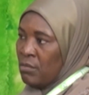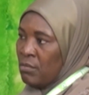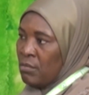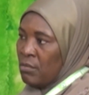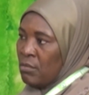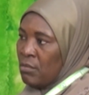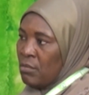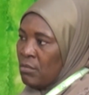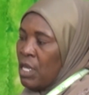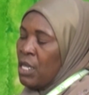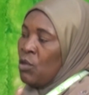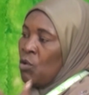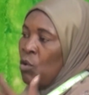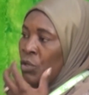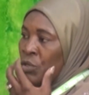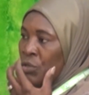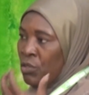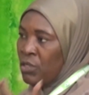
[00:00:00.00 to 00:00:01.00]
in
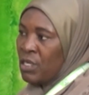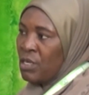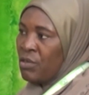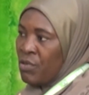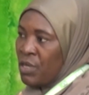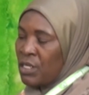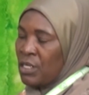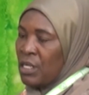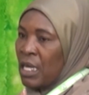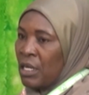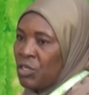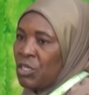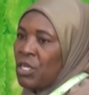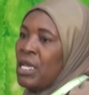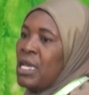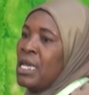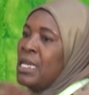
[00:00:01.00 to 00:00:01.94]
conducting research.